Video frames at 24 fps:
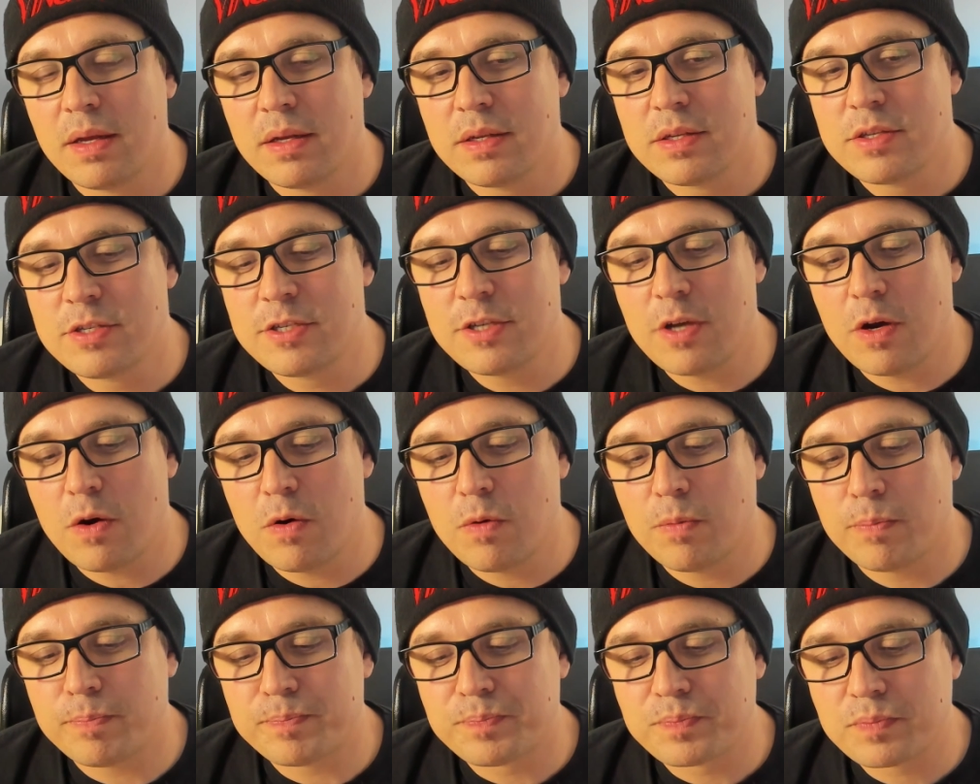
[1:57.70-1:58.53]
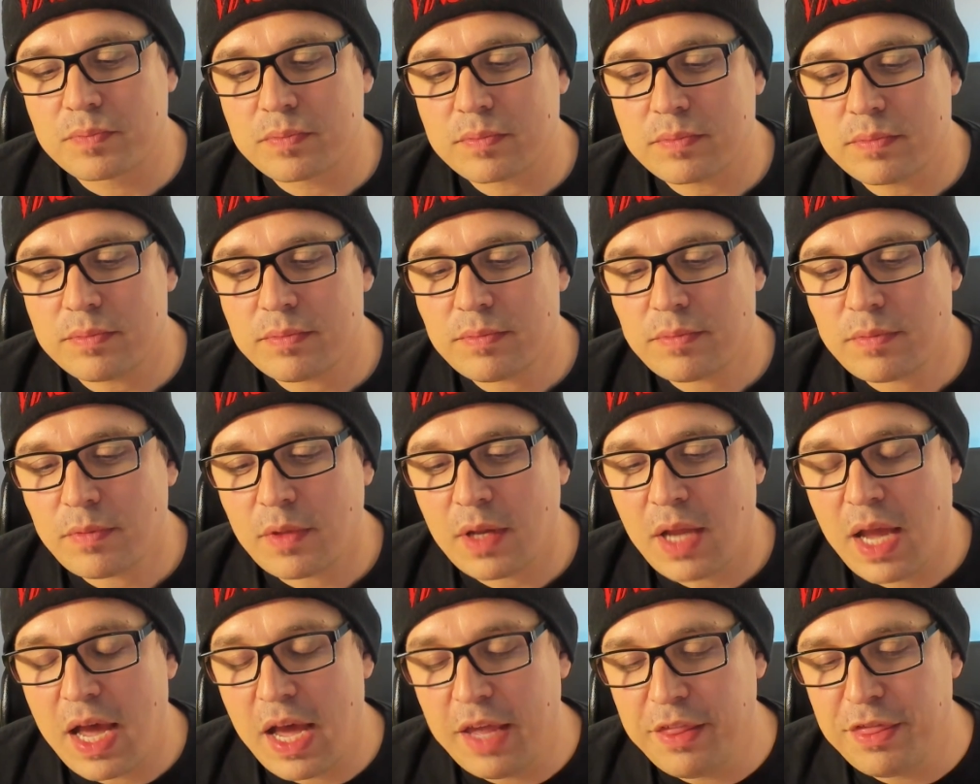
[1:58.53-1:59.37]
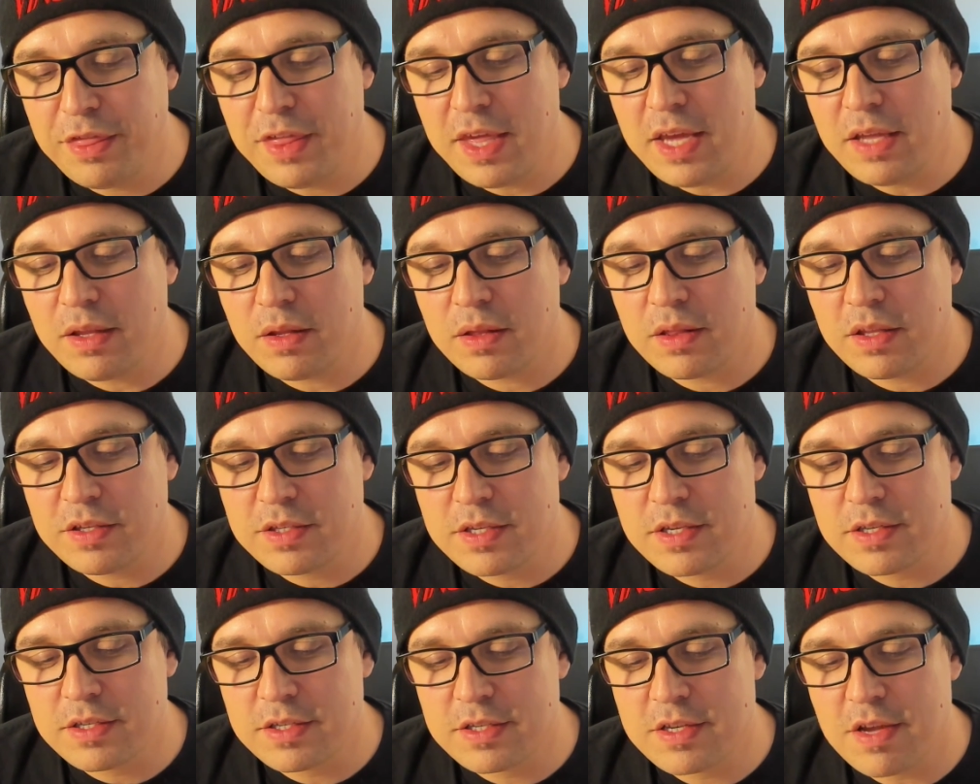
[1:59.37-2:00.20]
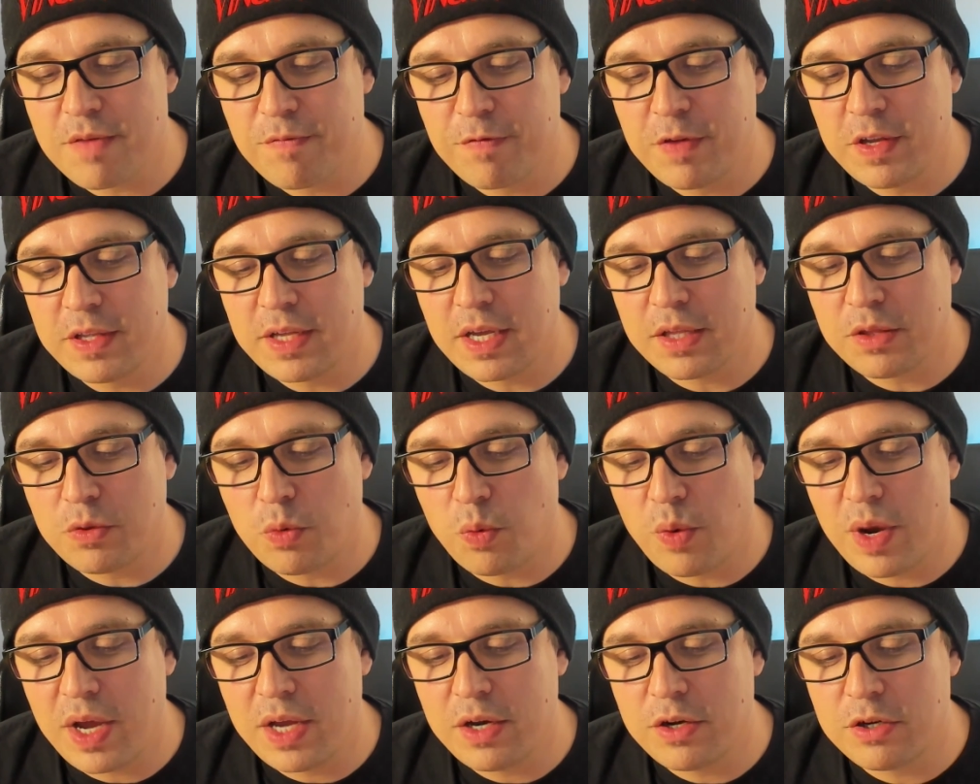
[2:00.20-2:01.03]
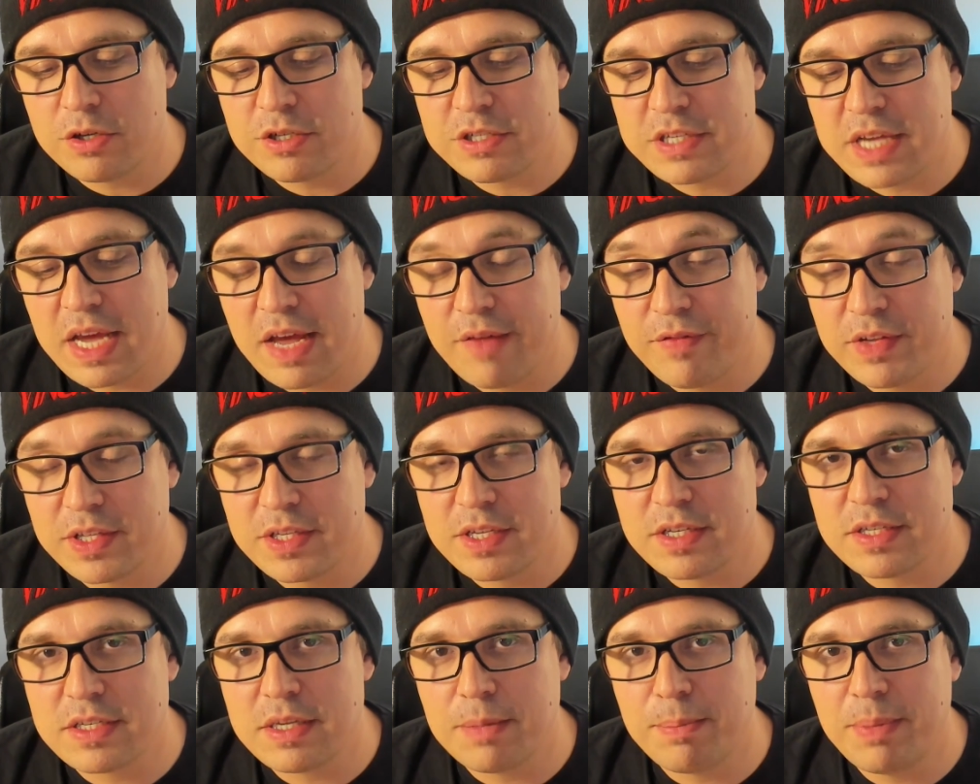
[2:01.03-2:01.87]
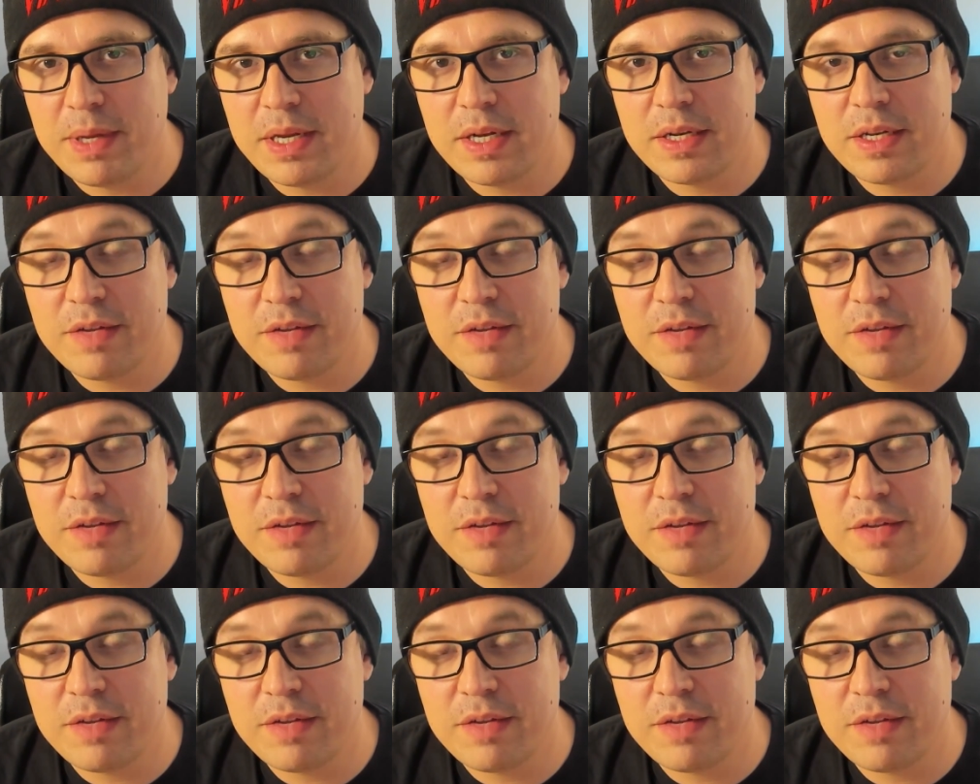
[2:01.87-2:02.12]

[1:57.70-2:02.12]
So I think this is something that the writers have anticipated.